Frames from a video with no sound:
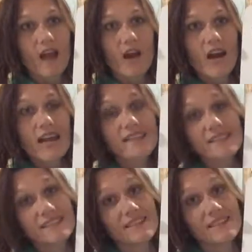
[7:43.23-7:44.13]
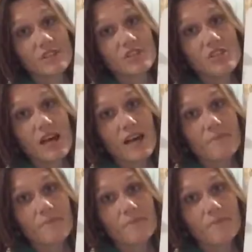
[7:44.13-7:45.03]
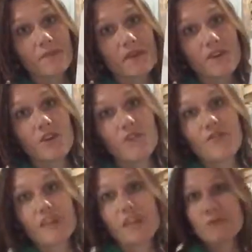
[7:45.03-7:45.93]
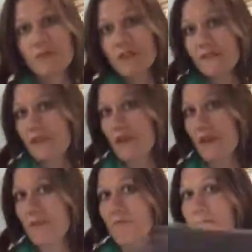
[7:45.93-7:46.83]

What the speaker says: All right, good job. You finished with your video.